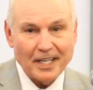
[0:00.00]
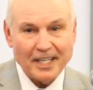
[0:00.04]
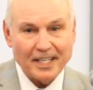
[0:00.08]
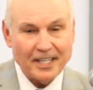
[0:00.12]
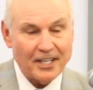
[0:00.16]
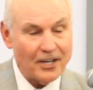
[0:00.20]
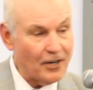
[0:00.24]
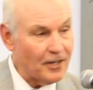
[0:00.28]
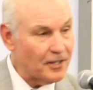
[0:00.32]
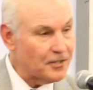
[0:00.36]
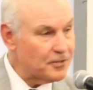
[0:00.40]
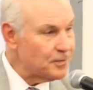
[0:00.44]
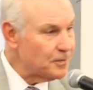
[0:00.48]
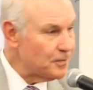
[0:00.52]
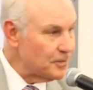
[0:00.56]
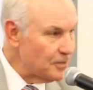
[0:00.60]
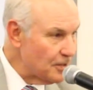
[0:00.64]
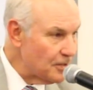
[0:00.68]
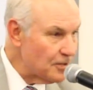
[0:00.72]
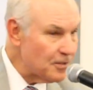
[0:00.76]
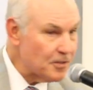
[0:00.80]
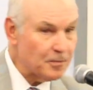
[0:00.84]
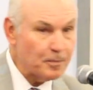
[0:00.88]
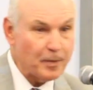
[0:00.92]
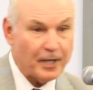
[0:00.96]
You know, I was
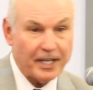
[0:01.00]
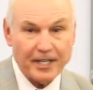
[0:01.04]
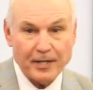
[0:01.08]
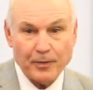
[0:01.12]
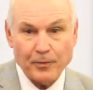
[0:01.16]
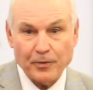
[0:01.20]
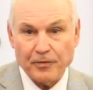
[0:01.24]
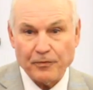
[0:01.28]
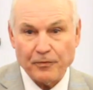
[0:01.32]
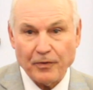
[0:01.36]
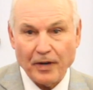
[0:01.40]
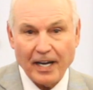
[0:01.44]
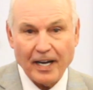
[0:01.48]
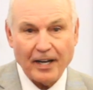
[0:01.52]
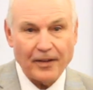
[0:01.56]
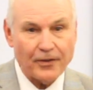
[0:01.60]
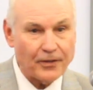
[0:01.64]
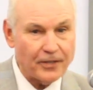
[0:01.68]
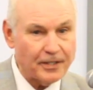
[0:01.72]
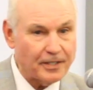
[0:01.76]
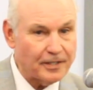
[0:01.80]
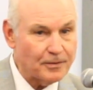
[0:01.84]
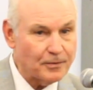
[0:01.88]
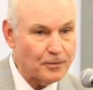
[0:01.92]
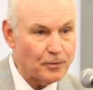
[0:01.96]
speaking with
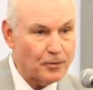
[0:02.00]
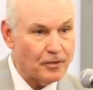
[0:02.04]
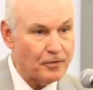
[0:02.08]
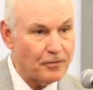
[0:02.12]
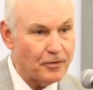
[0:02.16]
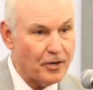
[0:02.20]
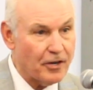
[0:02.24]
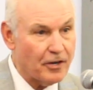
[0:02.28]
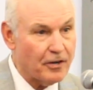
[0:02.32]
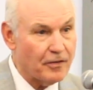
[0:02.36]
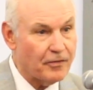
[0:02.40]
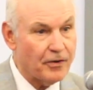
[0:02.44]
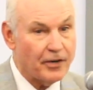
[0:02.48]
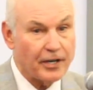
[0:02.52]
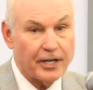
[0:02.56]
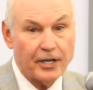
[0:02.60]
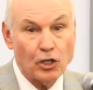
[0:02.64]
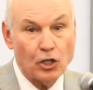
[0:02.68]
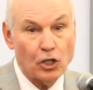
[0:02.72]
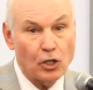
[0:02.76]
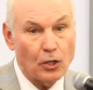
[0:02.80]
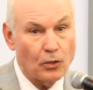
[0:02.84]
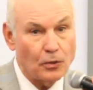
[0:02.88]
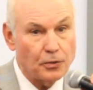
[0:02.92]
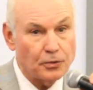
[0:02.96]
Father, and we're very, very
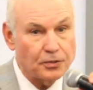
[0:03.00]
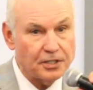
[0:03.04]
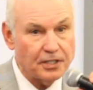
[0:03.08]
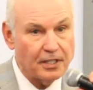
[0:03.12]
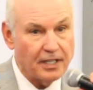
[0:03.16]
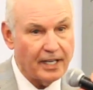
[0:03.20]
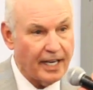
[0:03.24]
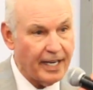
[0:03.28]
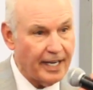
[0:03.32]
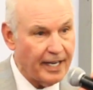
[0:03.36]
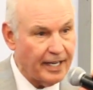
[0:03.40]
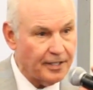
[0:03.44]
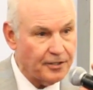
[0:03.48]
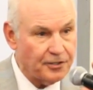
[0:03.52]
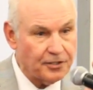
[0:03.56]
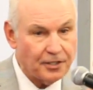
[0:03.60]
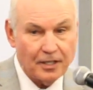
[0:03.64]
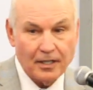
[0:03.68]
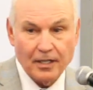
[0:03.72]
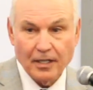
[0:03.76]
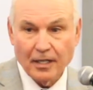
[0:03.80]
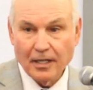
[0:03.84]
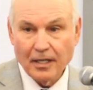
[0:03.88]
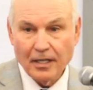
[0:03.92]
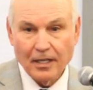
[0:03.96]
close in
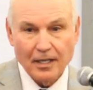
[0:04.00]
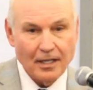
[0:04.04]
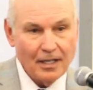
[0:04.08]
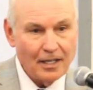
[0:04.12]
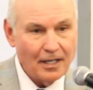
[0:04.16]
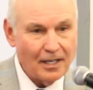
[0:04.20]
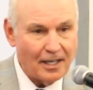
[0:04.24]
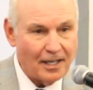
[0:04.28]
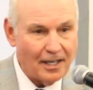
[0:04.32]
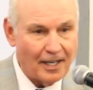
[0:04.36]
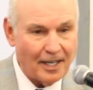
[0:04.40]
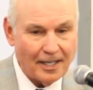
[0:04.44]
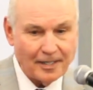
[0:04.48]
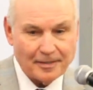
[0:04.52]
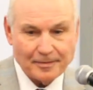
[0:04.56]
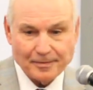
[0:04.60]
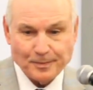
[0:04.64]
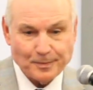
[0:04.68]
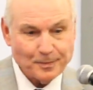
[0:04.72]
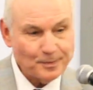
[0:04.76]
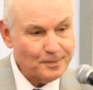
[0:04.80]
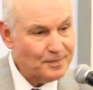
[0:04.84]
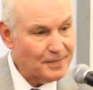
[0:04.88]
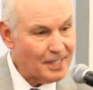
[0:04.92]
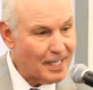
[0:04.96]
age,
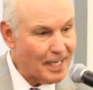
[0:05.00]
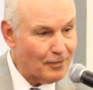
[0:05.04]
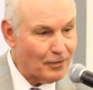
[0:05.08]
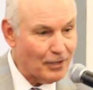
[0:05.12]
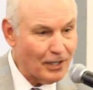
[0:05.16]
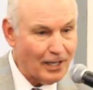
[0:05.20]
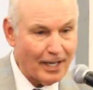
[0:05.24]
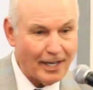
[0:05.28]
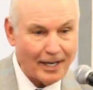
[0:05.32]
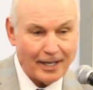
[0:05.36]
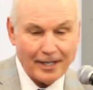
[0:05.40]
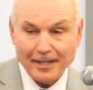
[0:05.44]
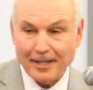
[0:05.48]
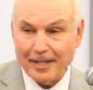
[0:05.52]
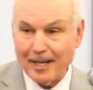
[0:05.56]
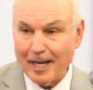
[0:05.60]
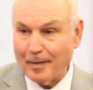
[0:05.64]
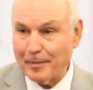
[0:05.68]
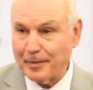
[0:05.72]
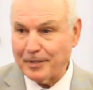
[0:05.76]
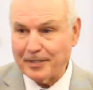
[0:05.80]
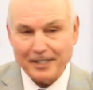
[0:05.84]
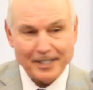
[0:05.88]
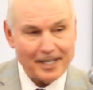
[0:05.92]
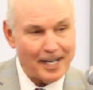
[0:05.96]
have a lot of
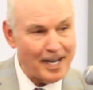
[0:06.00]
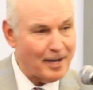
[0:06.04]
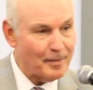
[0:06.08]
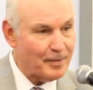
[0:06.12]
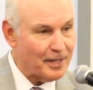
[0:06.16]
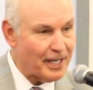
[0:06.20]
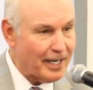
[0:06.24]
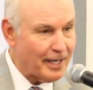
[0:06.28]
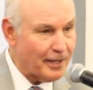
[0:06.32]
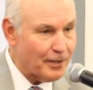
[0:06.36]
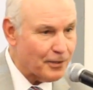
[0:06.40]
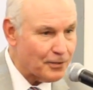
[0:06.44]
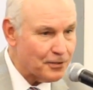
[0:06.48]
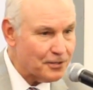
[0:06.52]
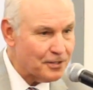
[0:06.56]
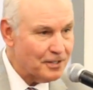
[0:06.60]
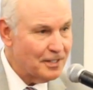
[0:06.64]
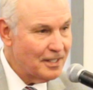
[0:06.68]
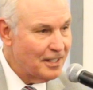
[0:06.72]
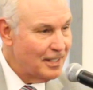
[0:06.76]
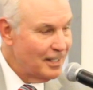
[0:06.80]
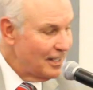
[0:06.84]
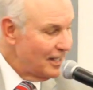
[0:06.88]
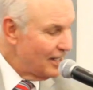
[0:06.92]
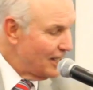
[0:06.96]
common denominators.